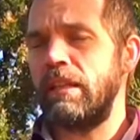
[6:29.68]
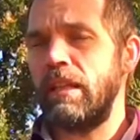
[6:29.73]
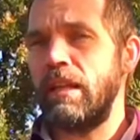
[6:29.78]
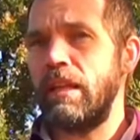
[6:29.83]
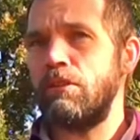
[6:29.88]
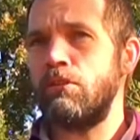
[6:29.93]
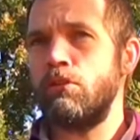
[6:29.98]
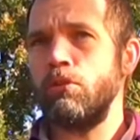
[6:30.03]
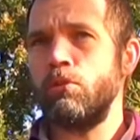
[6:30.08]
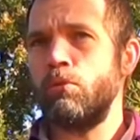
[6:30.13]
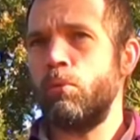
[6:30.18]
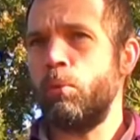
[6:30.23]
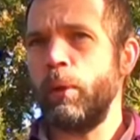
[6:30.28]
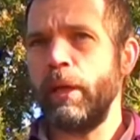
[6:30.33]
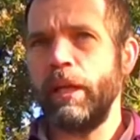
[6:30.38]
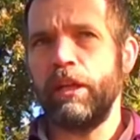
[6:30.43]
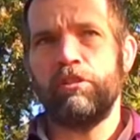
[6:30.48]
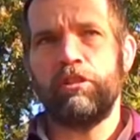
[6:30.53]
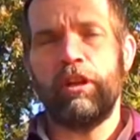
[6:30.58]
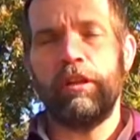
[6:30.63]
It took
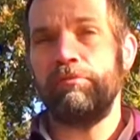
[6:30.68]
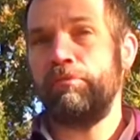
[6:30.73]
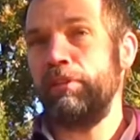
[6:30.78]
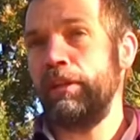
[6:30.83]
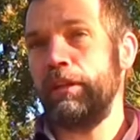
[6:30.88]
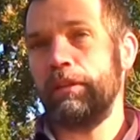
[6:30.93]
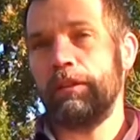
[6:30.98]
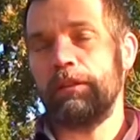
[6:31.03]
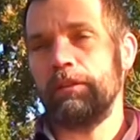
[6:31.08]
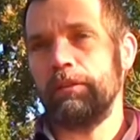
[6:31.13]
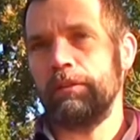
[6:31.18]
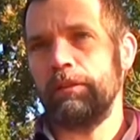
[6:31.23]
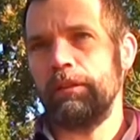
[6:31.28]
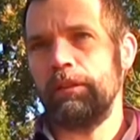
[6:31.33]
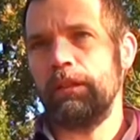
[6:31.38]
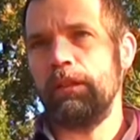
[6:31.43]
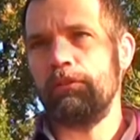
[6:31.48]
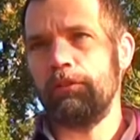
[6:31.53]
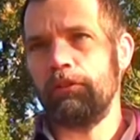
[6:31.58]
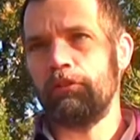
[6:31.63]
weeks, I think
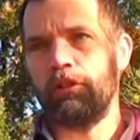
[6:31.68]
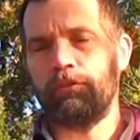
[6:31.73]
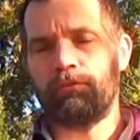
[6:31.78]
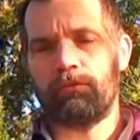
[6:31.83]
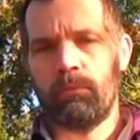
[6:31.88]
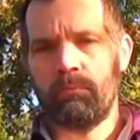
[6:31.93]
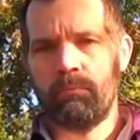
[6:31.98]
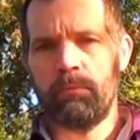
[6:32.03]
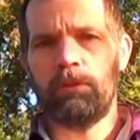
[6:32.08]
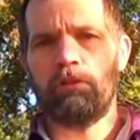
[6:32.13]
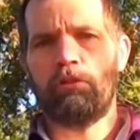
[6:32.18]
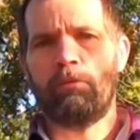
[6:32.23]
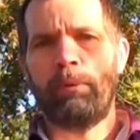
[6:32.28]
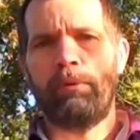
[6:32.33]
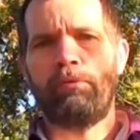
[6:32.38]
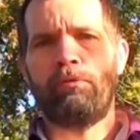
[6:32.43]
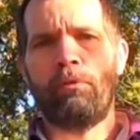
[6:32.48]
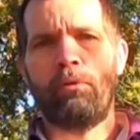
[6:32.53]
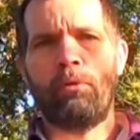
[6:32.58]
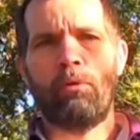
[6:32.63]
even several months,
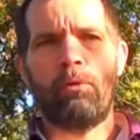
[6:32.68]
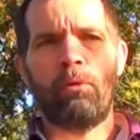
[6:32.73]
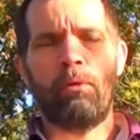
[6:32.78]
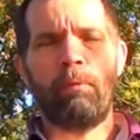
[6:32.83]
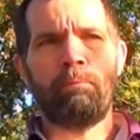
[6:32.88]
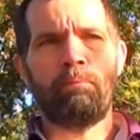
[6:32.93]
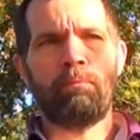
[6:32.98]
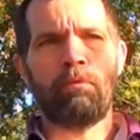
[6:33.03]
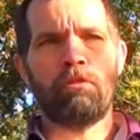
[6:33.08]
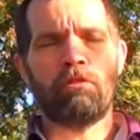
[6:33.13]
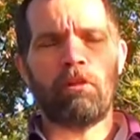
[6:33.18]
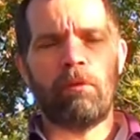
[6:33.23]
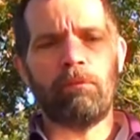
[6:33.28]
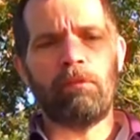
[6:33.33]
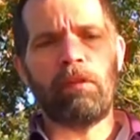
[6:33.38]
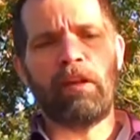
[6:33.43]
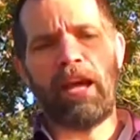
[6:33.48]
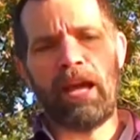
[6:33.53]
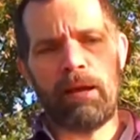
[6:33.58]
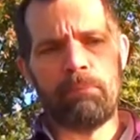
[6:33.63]
before
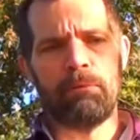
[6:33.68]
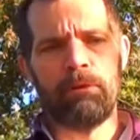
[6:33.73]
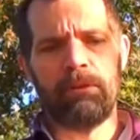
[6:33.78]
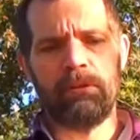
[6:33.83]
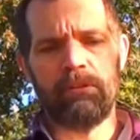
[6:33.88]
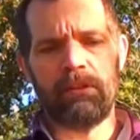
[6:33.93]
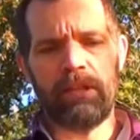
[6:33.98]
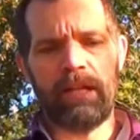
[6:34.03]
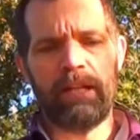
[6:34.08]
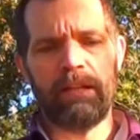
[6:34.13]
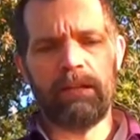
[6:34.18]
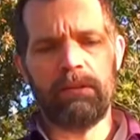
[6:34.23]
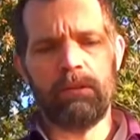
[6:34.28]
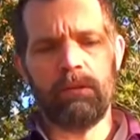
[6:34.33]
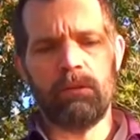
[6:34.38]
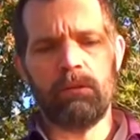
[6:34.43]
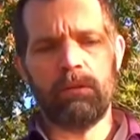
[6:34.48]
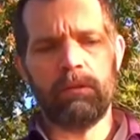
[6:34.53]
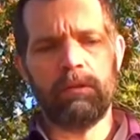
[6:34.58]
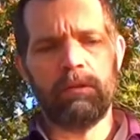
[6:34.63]
something happened and
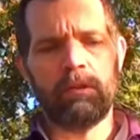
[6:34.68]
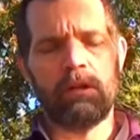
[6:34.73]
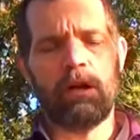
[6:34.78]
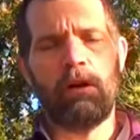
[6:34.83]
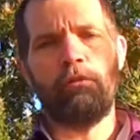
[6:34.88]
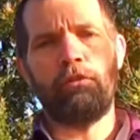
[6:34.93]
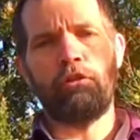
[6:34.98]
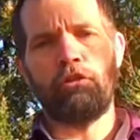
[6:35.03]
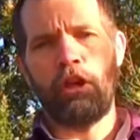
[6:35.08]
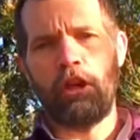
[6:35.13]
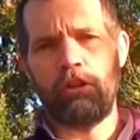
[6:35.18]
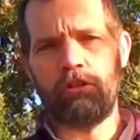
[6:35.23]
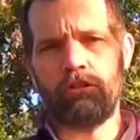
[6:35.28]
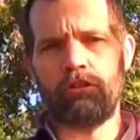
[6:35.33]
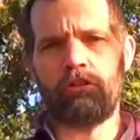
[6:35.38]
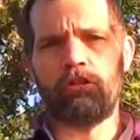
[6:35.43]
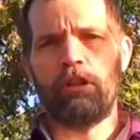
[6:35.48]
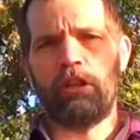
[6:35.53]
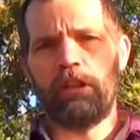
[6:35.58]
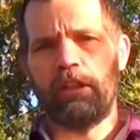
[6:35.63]
the conversation
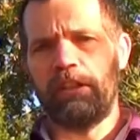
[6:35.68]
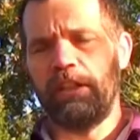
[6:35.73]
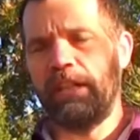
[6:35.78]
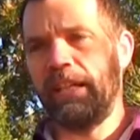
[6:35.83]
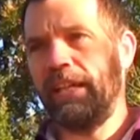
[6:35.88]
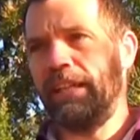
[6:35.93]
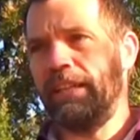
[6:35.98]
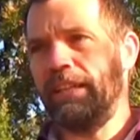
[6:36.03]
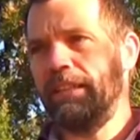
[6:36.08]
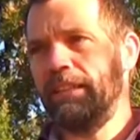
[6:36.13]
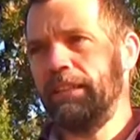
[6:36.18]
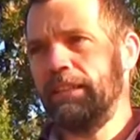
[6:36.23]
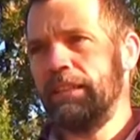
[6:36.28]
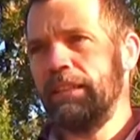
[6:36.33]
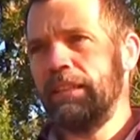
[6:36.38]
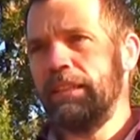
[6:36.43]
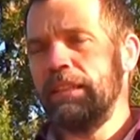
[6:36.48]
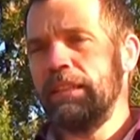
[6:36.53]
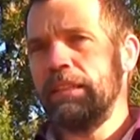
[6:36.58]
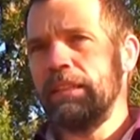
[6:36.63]
started again.
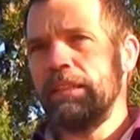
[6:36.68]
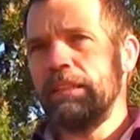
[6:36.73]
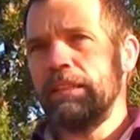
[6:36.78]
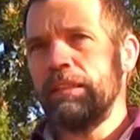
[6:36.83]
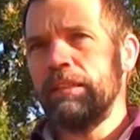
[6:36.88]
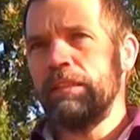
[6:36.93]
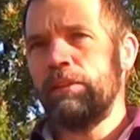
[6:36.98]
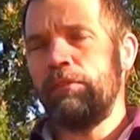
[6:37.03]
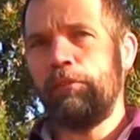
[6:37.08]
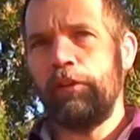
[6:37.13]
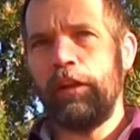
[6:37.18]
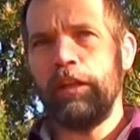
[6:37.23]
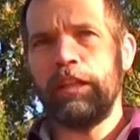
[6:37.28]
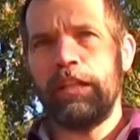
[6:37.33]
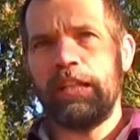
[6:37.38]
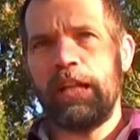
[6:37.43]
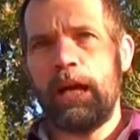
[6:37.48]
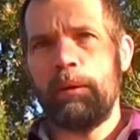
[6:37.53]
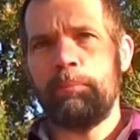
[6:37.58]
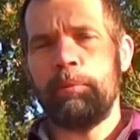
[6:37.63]
The thing
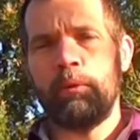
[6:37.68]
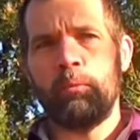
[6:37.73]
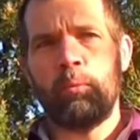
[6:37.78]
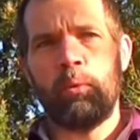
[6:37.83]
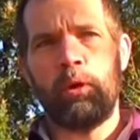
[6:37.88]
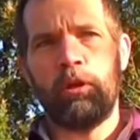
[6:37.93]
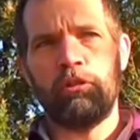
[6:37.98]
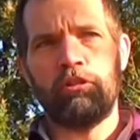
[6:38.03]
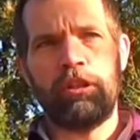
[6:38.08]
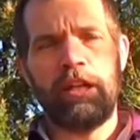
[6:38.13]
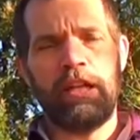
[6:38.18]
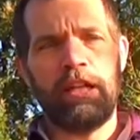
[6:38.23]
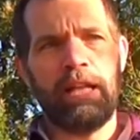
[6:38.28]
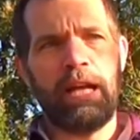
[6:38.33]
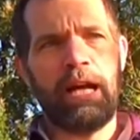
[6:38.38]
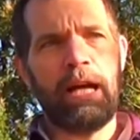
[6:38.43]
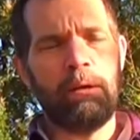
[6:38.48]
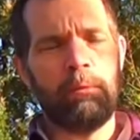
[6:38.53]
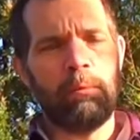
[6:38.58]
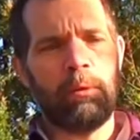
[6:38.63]
that happened was that
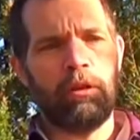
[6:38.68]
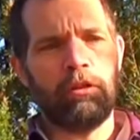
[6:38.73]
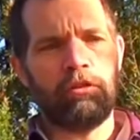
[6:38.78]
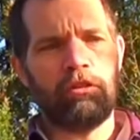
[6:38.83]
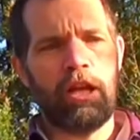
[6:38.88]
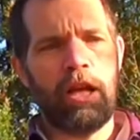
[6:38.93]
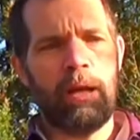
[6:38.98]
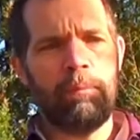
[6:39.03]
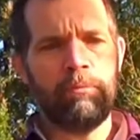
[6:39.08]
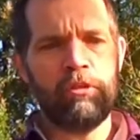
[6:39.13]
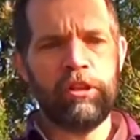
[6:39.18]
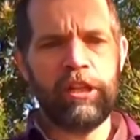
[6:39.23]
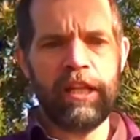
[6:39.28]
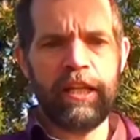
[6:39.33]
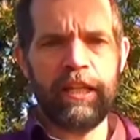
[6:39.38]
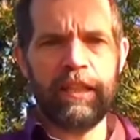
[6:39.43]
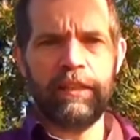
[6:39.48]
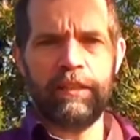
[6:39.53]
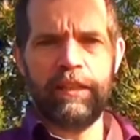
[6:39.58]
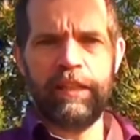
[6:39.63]
I was
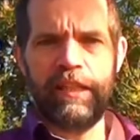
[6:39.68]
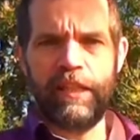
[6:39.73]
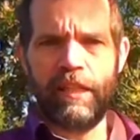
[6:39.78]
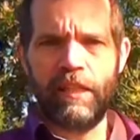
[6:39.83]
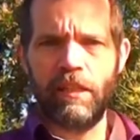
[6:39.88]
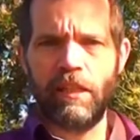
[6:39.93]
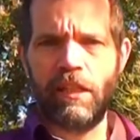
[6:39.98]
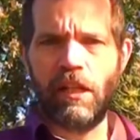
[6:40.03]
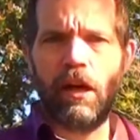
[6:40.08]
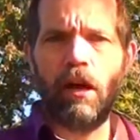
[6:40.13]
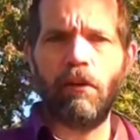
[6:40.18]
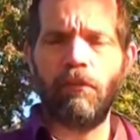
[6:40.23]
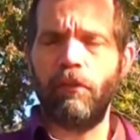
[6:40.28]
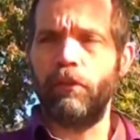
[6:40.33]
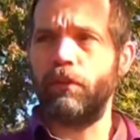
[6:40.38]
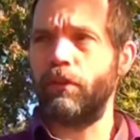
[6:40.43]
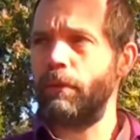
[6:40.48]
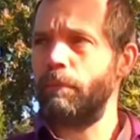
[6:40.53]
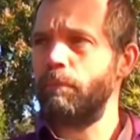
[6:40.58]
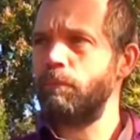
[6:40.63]
emptying the
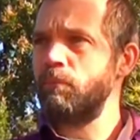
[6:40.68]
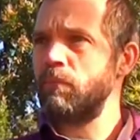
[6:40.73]
oven,